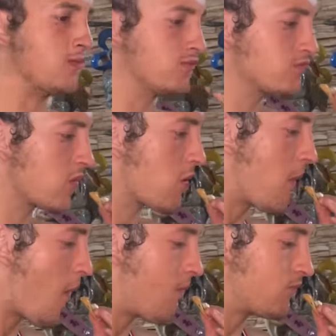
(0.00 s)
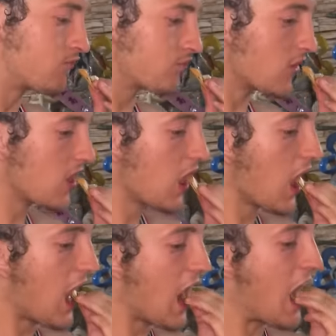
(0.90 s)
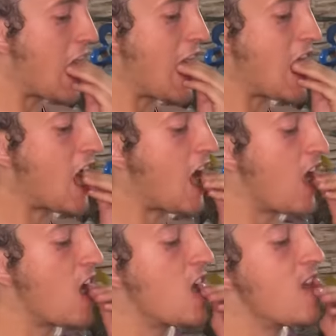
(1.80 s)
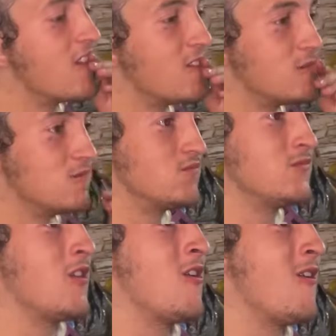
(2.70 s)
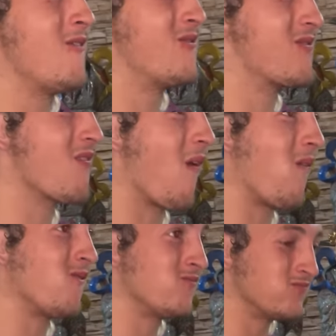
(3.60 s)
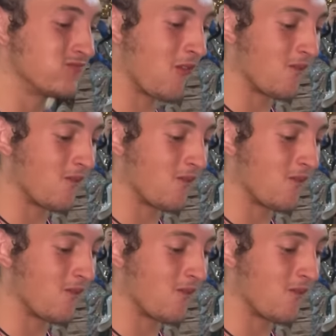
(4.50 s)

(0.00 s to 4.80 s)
You said it's nasty. What's that? That's nasty. It's mold. It's mold.